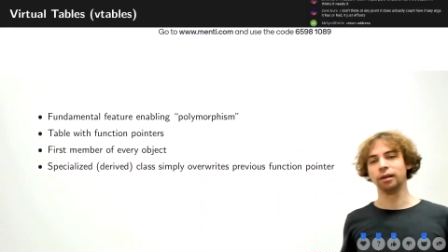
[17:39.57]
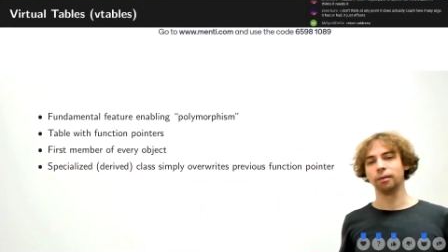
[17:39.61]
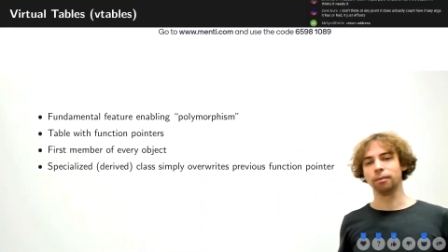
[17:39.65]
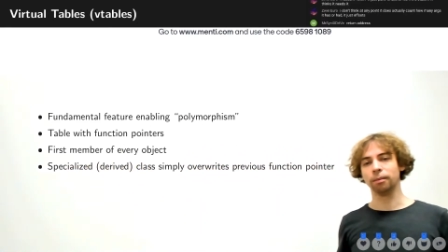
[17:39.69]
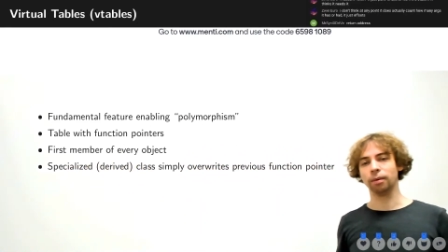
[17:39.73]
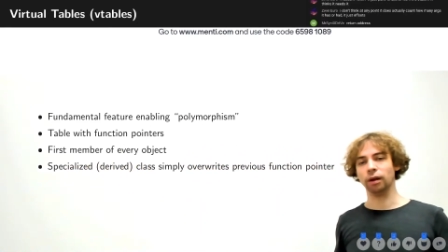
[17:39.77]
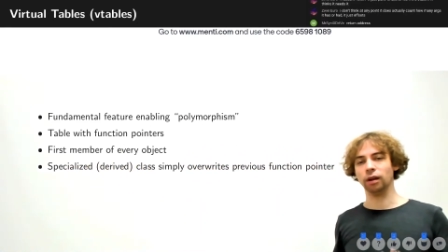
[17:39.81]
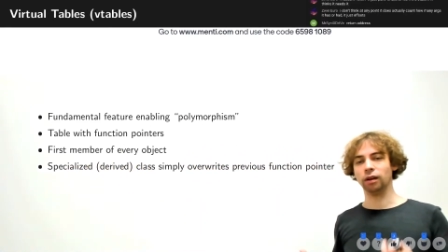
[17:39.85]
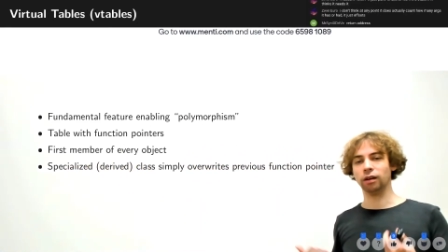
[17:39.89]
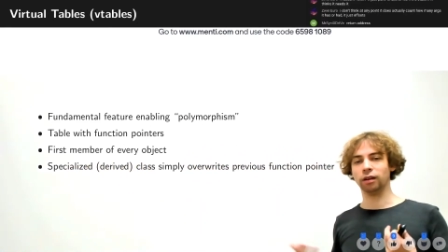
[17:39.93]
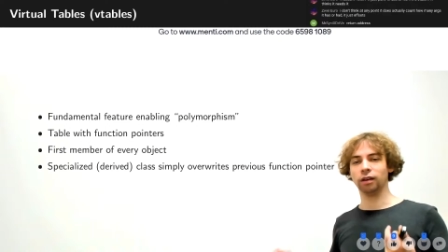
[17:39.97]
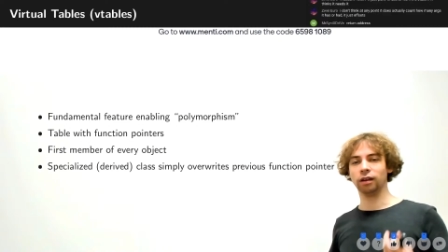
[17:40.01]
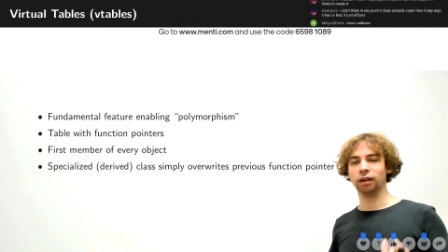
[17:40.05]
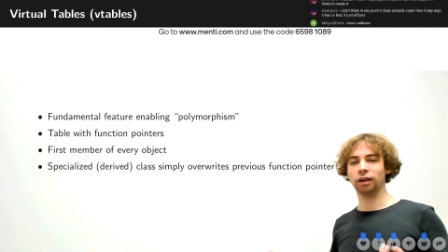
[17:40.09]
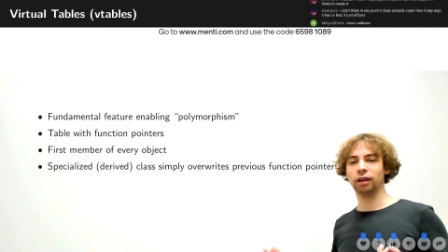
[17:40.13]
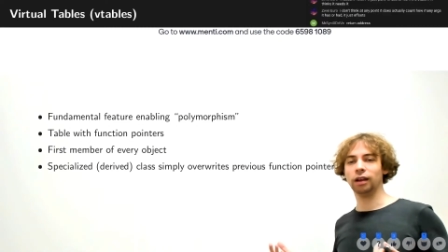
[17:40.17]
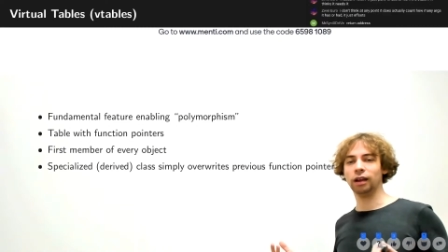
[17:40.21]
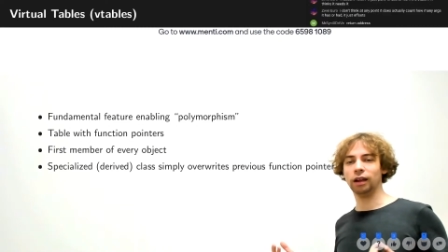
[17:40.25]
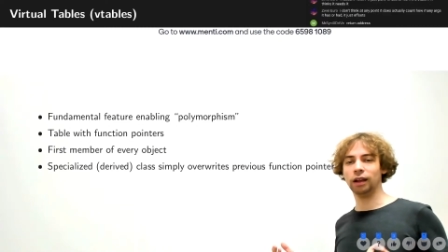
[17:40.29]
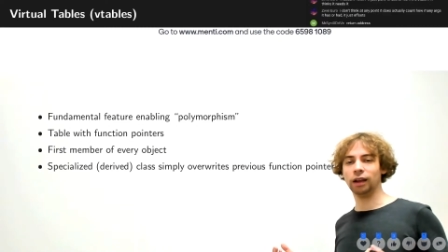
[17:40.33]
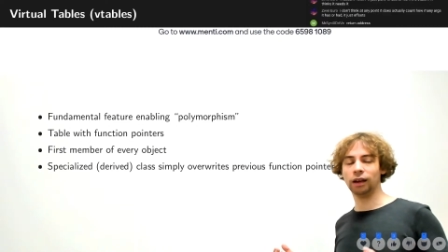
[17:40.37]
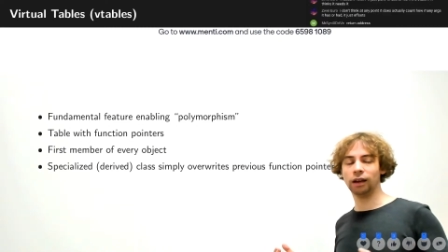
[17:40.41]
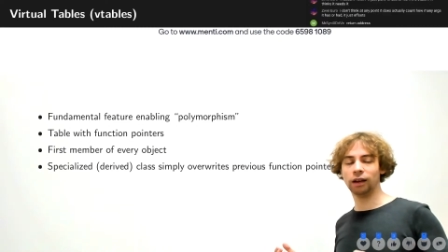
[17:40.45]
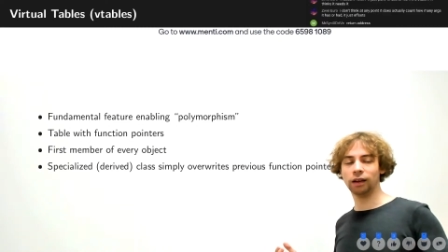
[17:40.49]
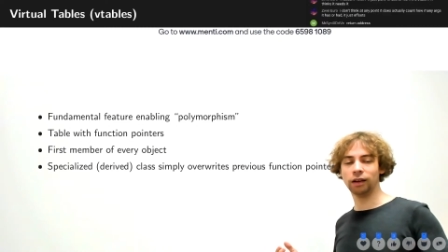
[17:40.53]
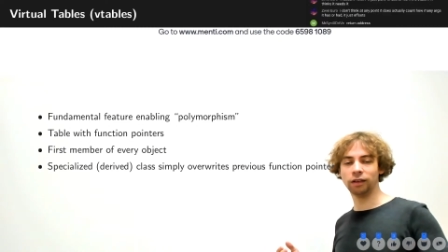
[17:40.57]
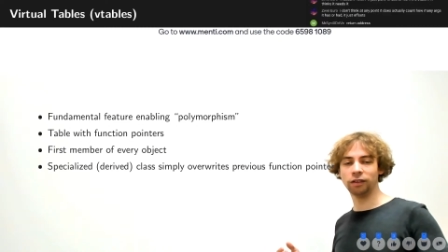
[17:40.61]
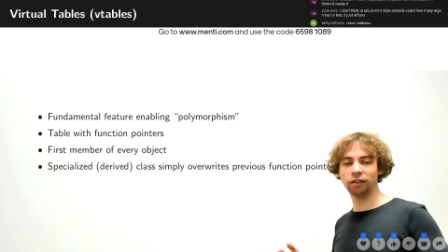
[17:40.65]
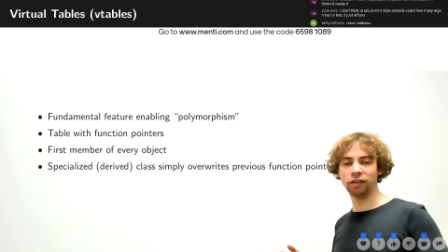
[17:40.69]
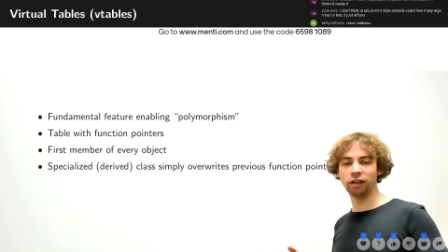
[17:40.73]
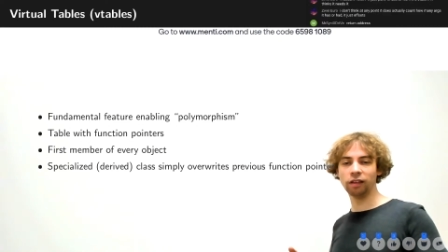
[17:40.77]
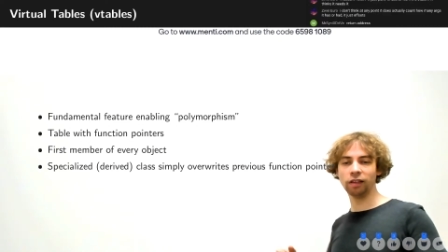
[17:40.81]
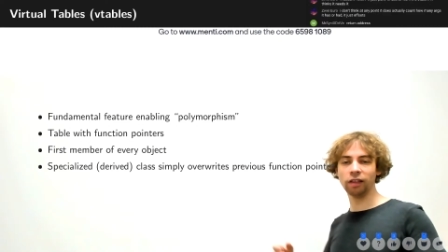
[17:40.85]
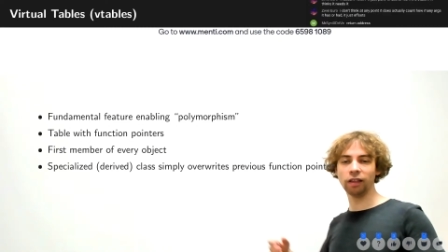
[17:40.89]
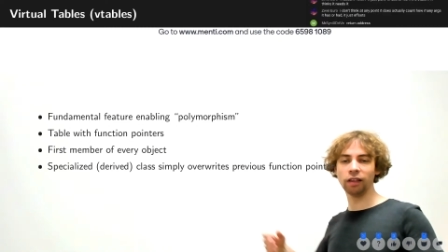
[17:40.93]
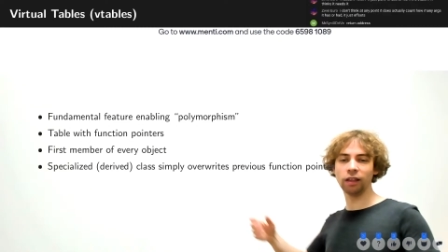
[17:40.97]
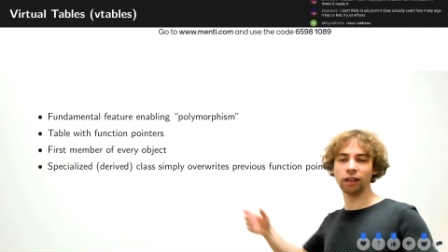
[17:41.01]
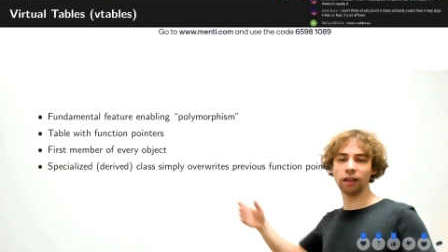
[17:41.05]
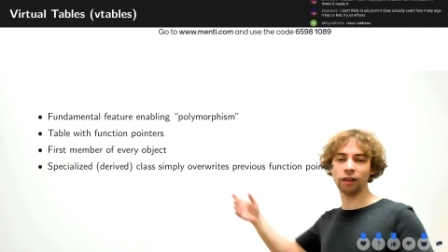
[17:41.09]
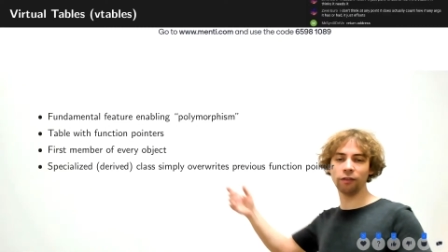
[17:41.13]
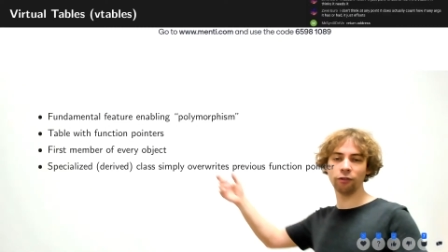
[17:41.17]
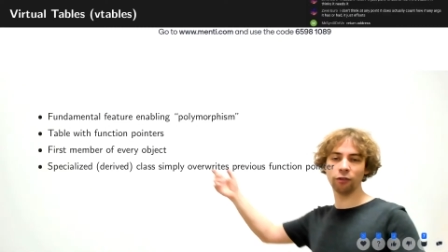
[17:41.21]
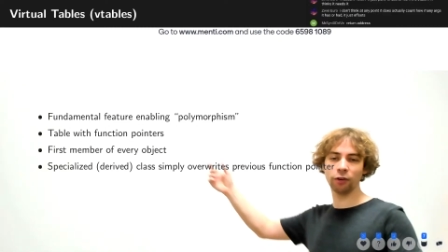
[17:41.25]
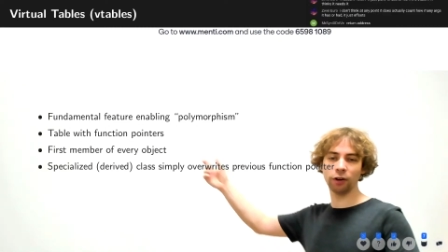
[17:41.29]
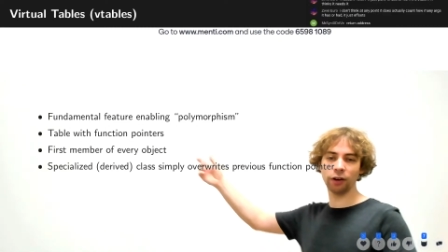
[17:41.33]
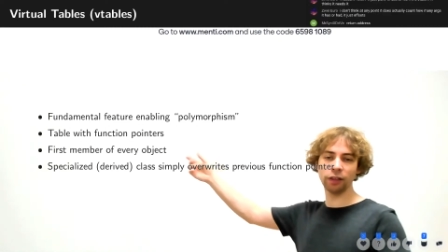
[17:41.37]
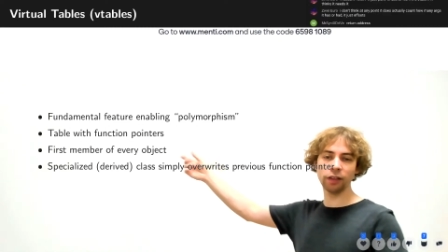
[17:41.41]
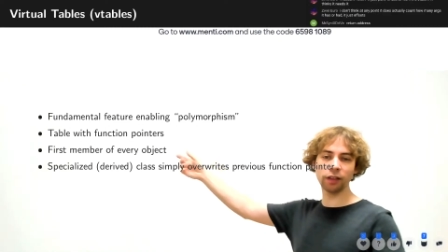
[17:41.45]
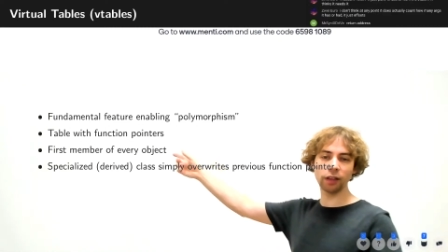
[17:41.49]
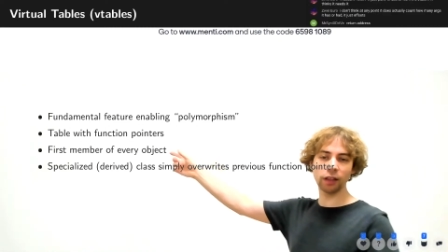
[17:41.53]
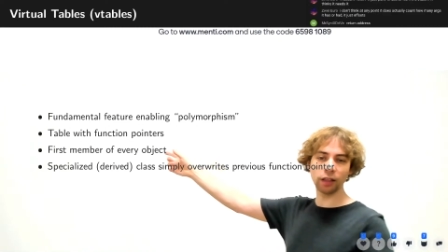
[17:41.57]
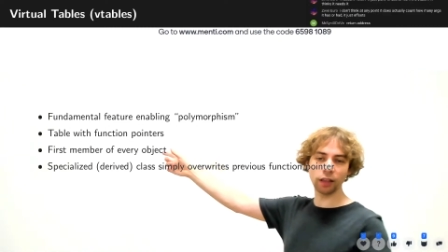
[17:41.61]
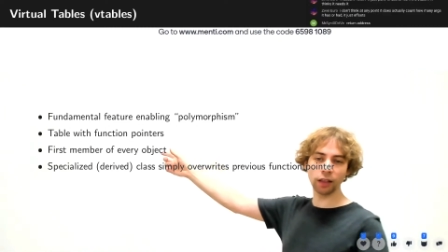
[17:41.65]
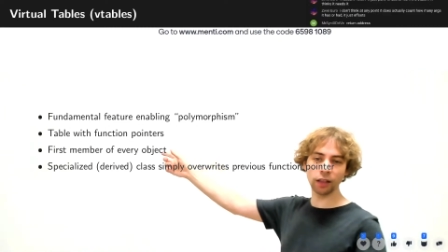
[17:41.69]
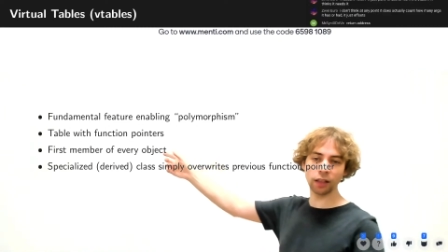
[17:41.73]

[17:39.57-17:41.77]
But in GCC, for instance,